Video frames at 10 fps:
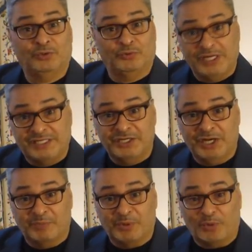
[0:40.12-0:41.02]
Reason
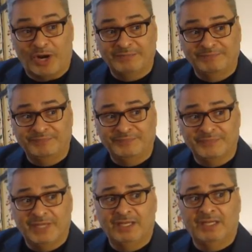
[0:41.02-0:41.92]
number one,
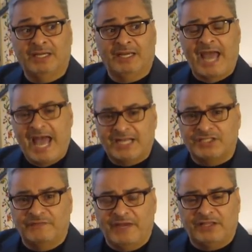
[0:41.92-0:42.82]

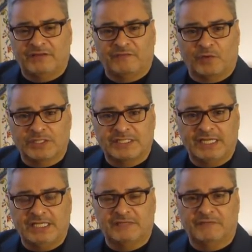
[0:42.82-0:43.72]
activate the four
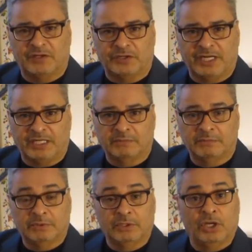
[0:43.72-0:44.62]
C's of learning.
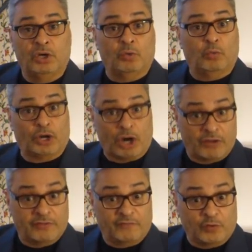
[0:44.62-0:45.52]
What are
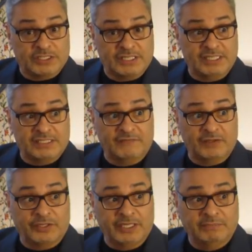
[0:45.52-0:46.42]
the four C's of
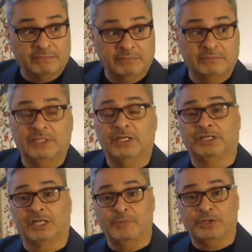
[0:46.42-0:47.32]
learning?
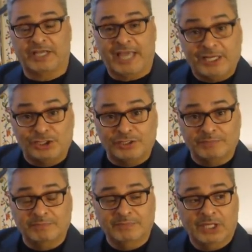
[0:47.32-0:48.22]

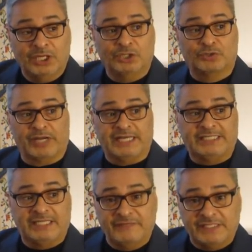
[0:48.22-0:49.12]
Communication,
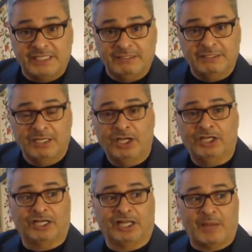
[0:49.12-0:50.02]
creativity,
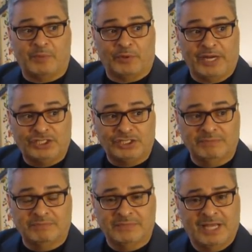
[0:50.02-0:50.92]

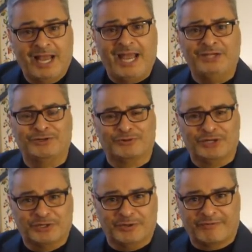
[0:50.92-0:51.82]
collaboration, and
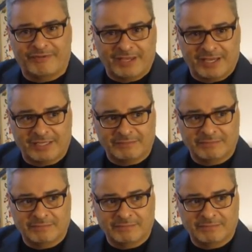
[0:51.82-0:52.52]
critical thinking.